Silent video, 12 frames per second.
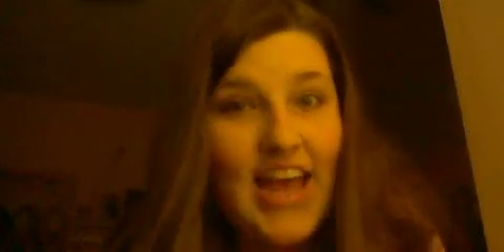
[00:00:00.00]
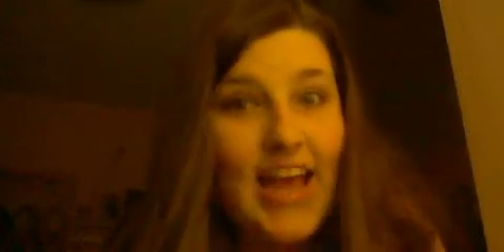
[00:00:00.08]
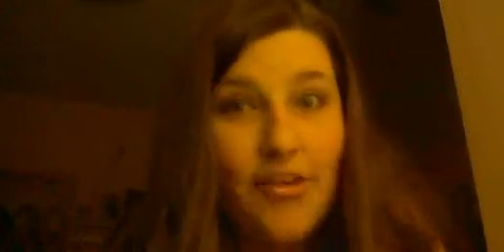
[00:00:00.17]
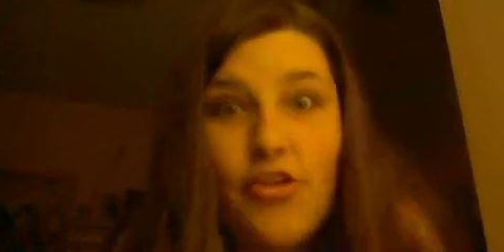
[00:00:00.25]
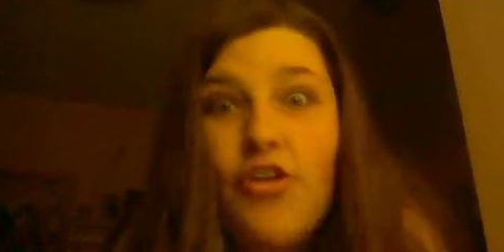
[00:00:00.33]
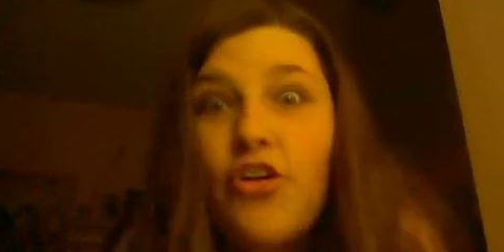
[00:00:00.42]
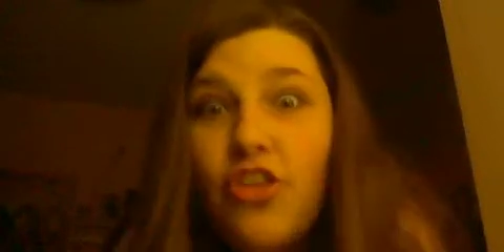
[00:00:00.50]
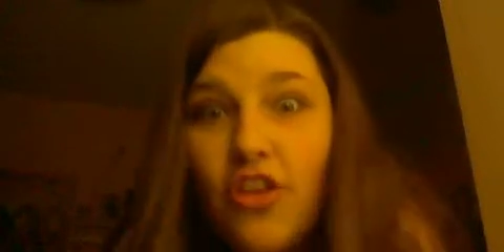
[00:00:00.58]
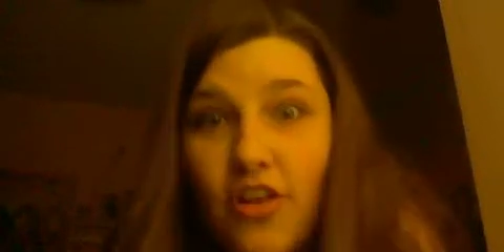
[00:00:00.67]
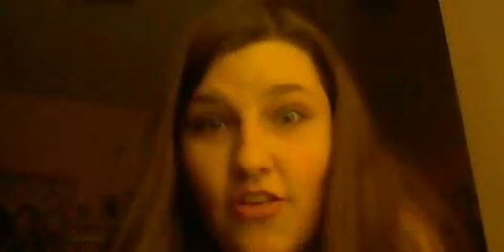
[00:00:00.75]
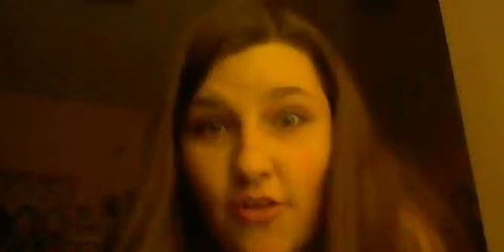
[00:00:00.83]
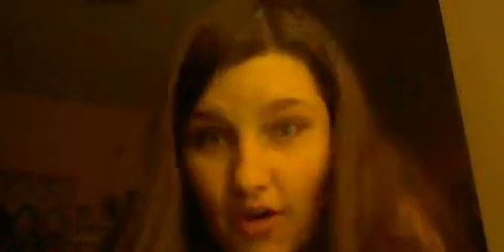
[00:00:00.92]
he's new
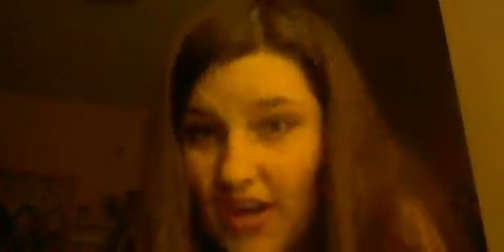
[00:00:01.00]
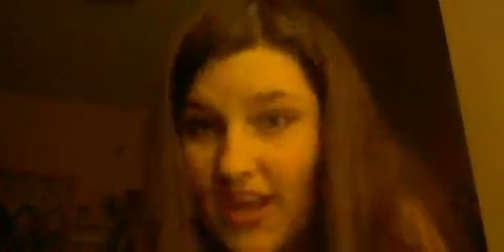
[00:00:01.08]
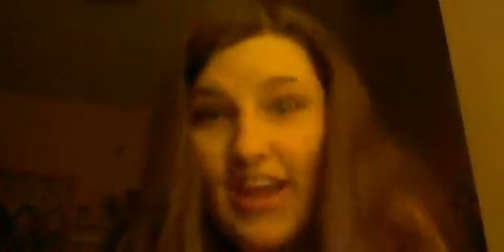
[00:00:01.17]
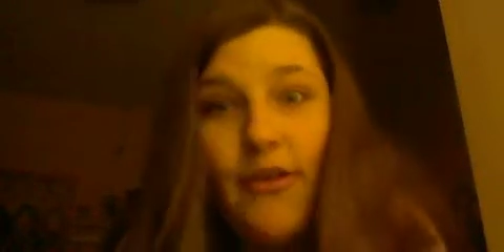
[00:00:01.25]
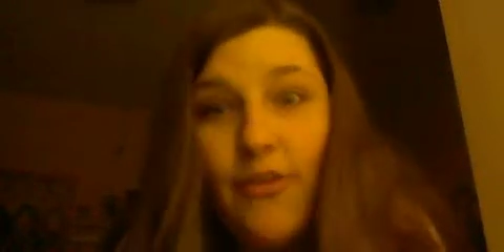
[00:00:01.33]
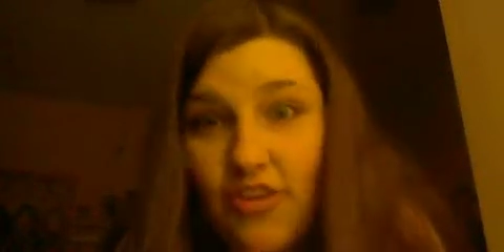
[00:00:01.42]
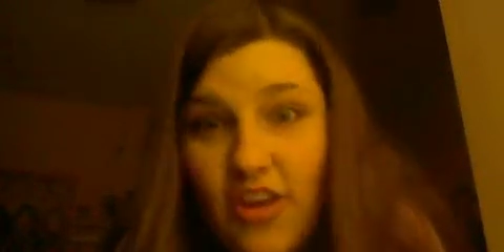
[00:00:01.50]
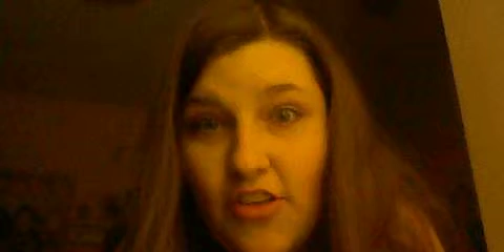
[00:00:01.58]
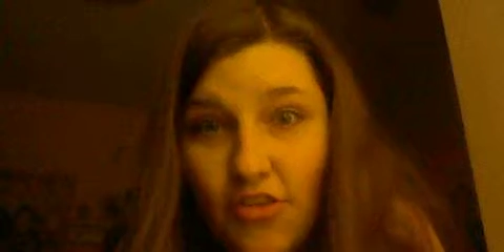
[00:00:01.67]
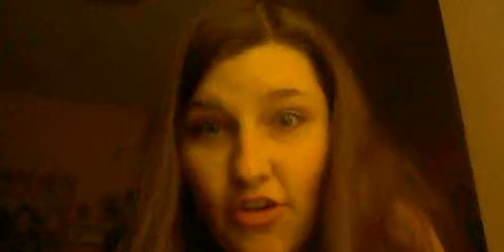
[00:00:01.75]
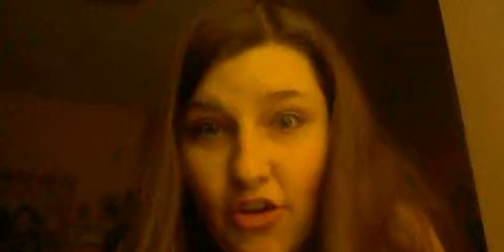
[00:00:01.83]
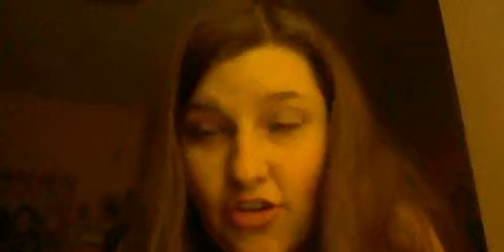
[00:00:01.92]
to, or he or
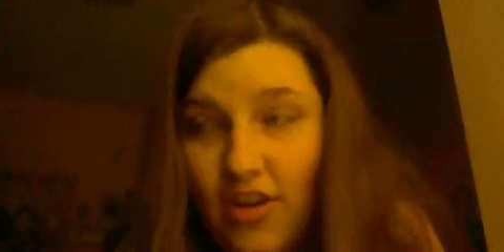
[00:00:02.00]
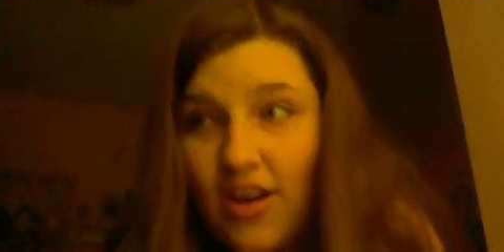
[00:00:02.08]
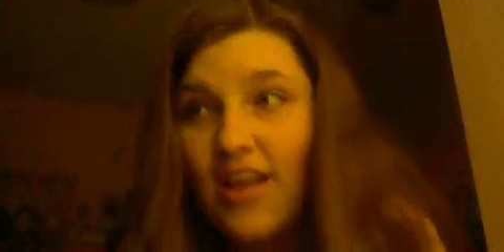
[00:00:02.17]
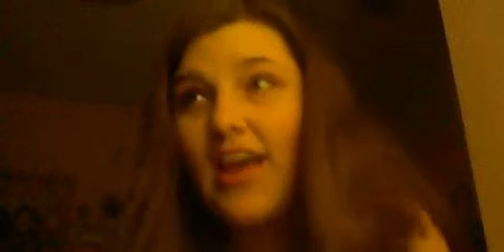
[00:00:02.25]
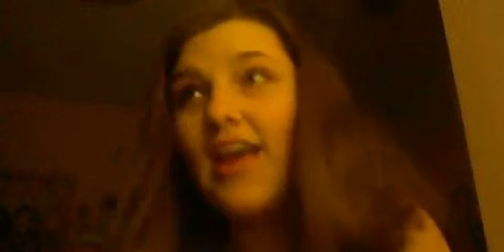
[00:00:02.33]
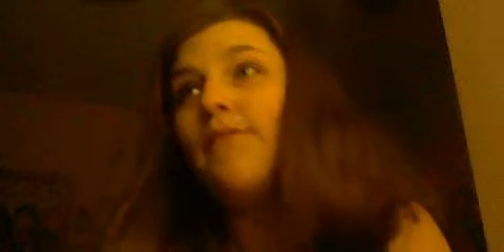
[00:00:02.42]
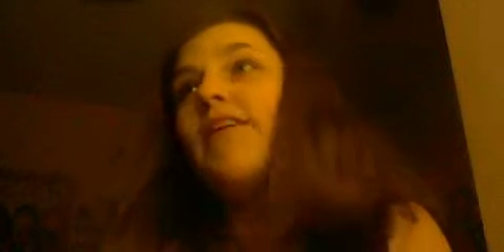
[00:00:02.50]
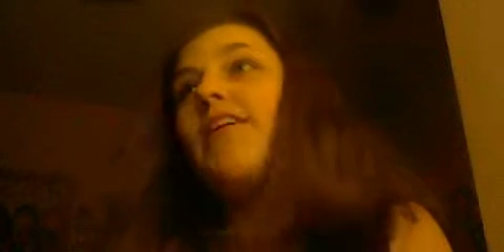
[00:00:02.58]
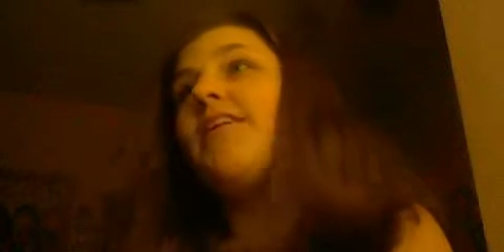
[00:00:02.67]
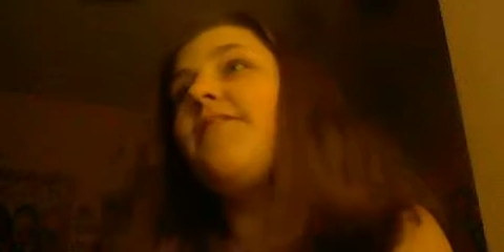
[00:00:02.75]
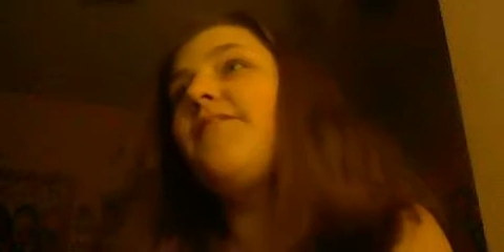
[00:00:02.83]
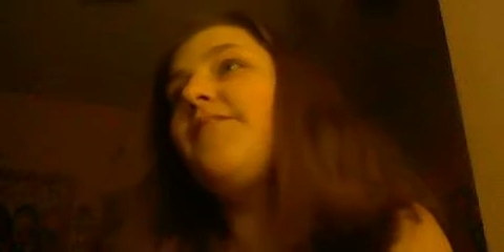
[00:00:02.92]
she's new to the game,
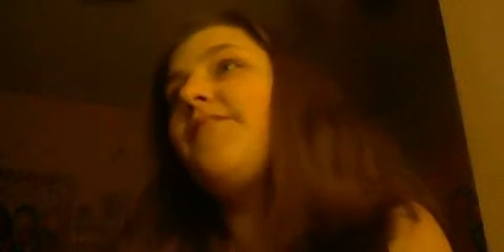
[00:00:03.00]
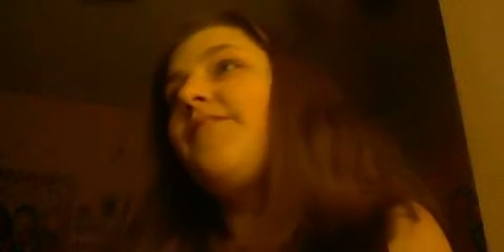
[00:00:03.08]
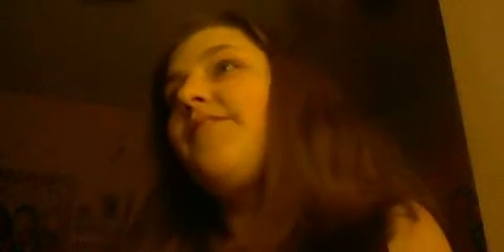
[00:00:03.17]
and